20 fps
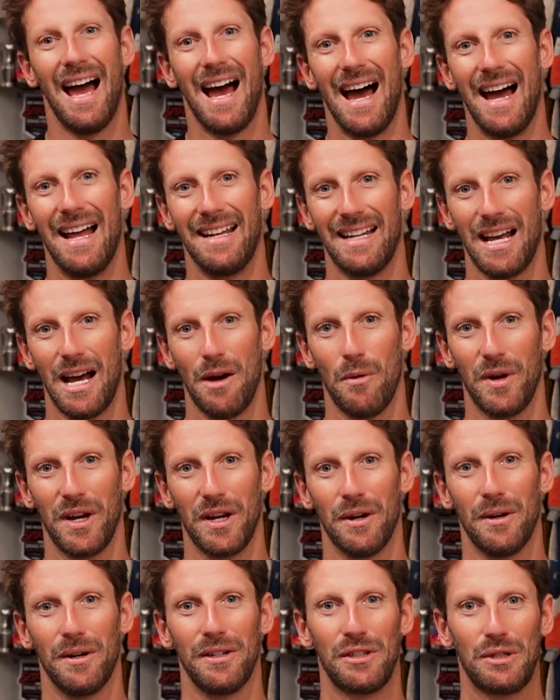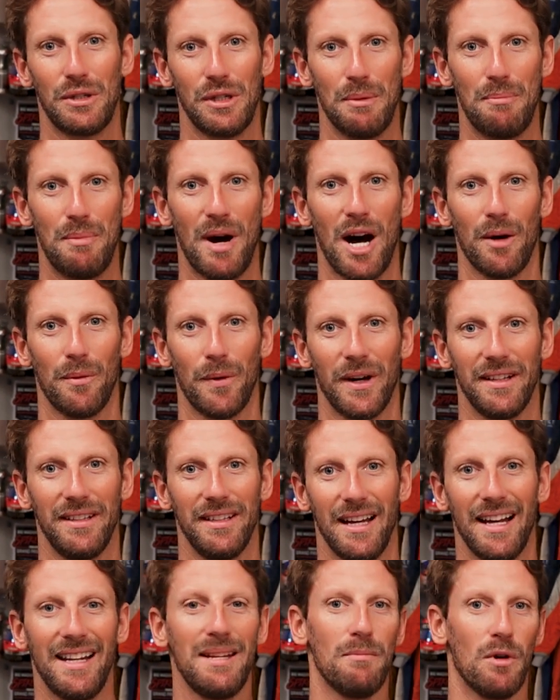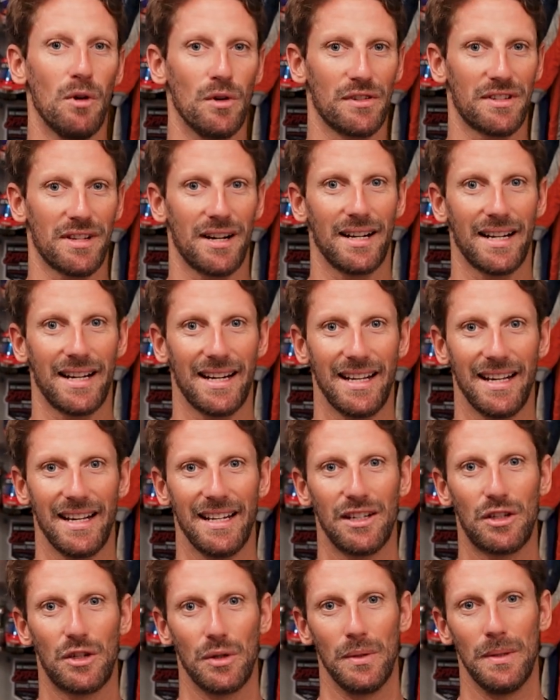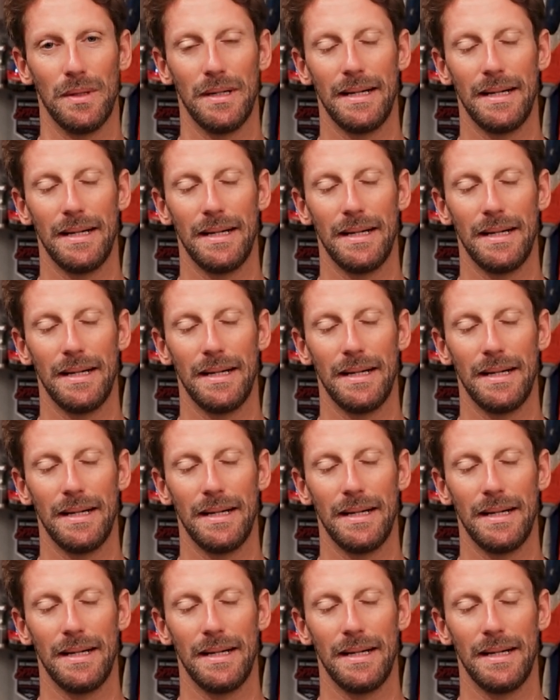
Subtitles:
And then we go into the part where the animals are getting into.